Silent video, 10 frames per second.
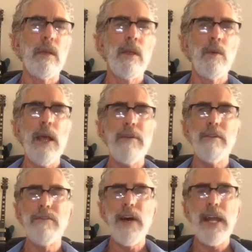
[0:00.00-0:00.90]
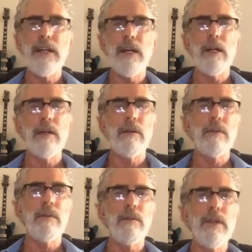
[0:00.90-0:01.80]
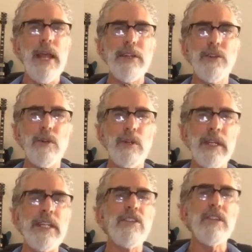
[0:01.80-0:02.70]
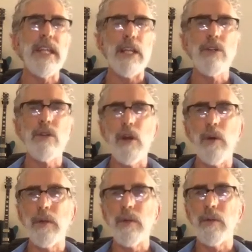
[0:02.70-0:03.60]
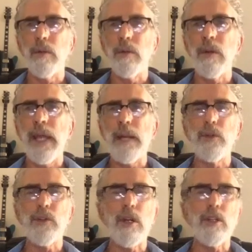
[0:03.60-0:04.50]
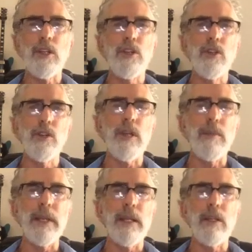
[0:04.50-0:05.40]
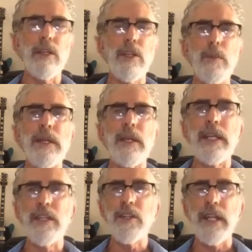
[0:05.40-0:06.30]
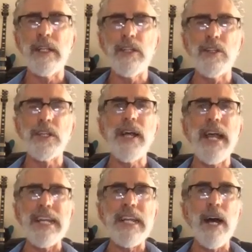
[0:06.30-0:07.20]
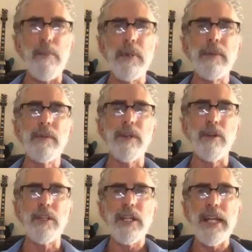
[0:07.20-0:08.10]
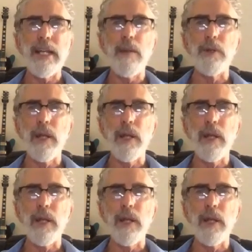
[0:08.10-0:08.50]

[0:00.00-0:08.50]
We have to fight our natural instincts, you know, when an animal starts to do something, the human instinct is to tighten up, you know, to tighten up your